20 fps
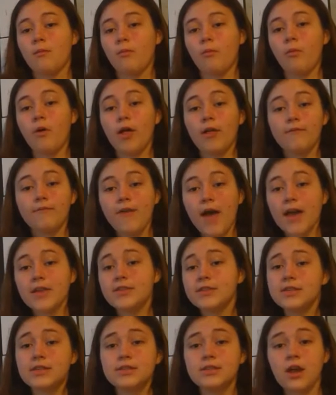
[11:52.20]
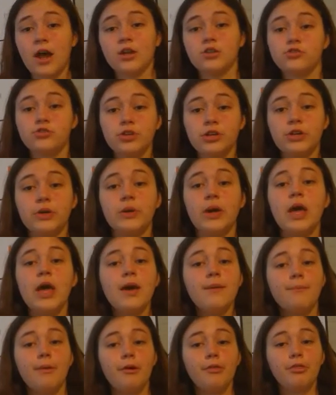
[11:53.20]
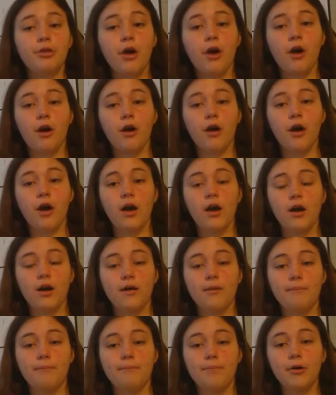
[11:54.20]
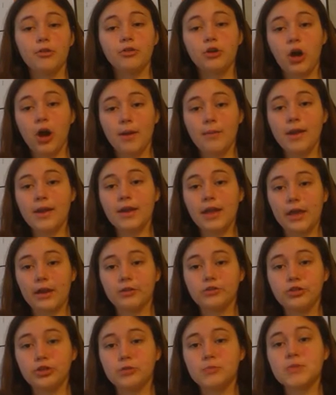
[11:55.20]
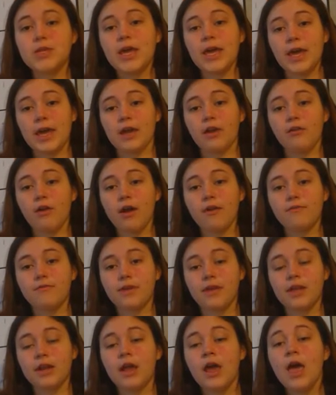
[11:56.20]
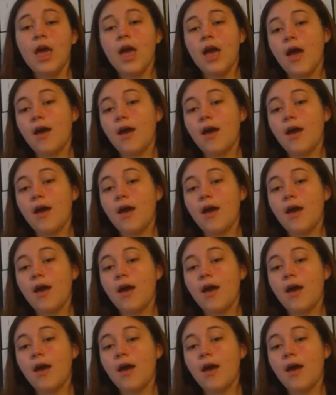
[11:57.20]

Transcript: While in fact this is not true, both carbon nanotubes and graphene